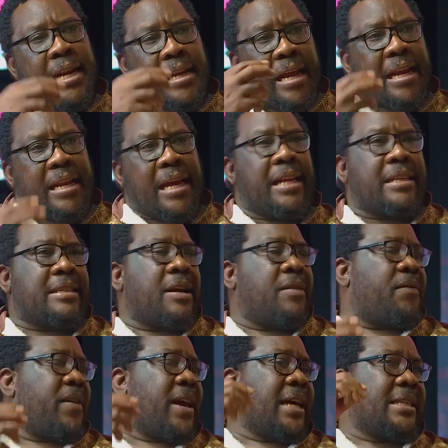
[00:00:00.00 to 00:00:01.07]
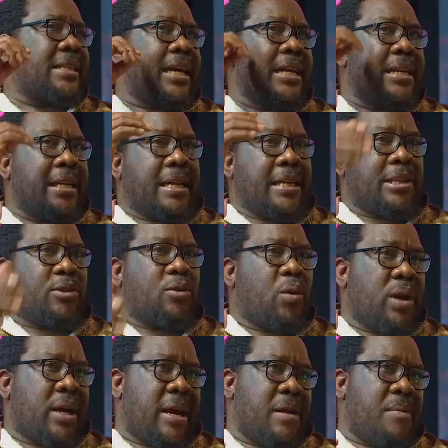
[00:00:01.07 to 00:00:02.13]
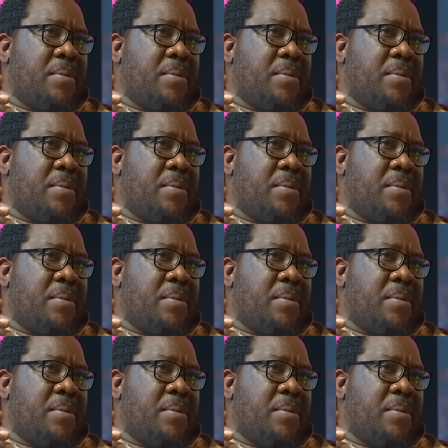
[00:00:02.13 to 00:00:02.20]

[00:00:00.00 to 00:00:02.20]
that has the facts and the historical